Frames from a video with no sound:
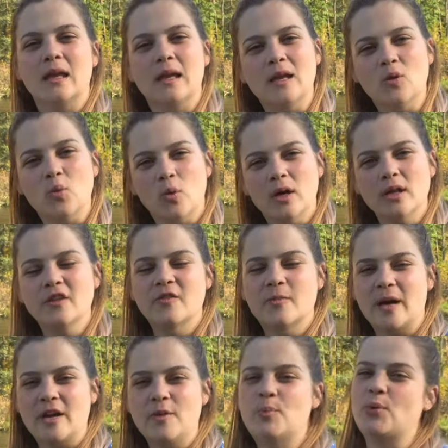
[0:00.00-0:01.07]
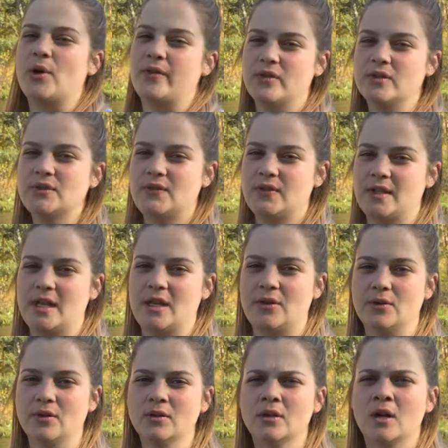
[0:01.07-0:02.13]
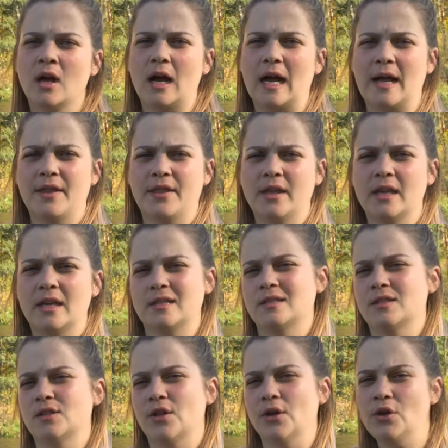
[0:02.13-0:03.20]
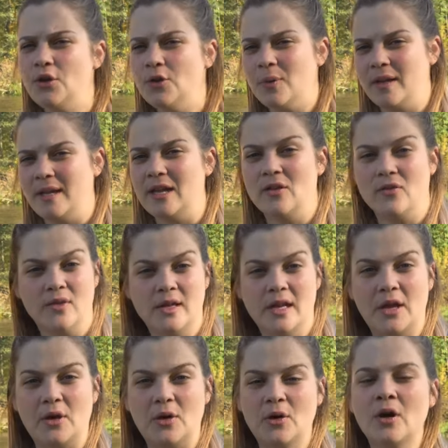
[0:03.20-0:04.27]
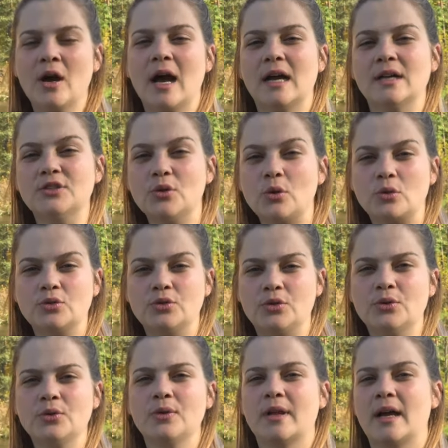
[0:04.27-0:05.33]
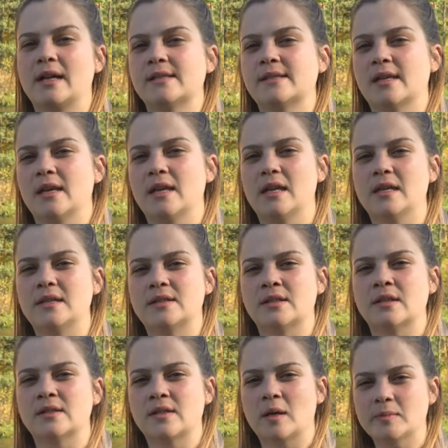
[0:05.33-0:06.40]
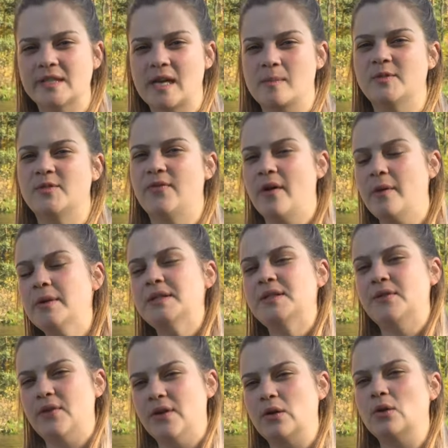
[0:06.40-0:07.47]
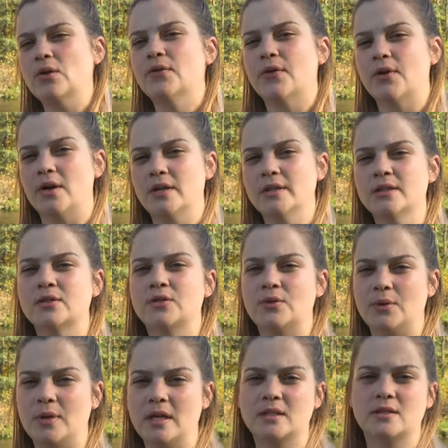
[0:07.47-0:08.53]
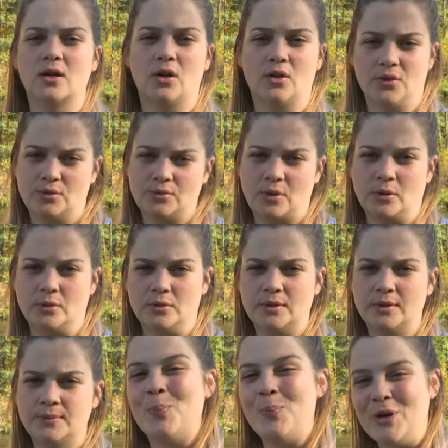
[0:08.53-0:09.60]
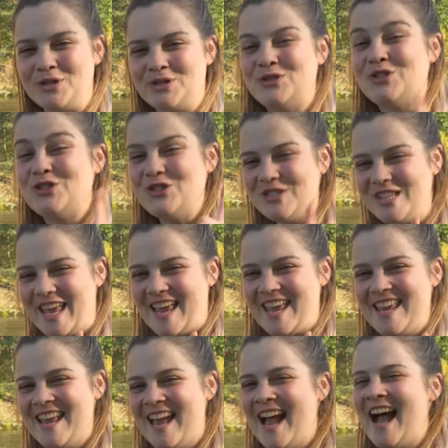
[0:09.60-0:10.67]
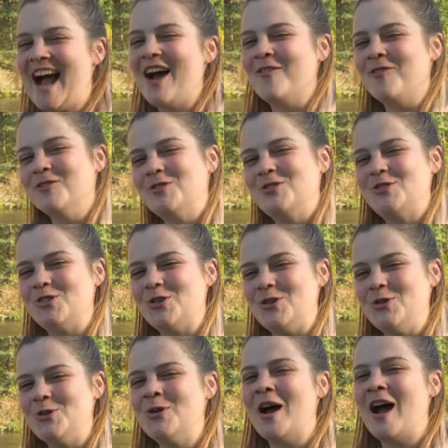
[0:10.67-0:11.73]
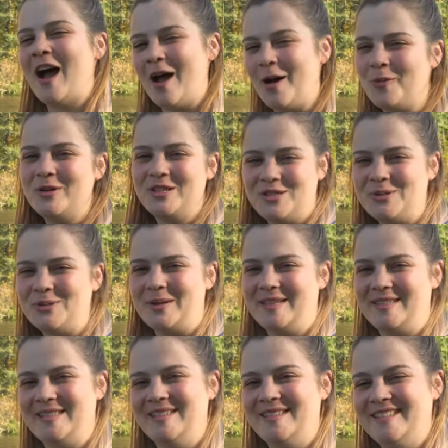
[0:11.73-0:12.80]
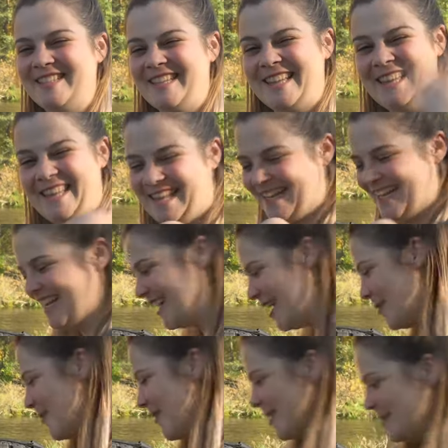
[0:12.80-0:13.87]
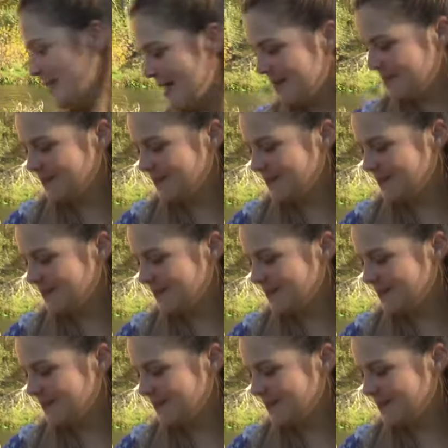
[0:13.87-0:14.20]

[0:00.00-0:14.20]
In one of my previous video, I think it's the Q&A video, I told you that it is sometimes very difficult for us to eat on the road. But today, I want to show you how we do it. Come with me.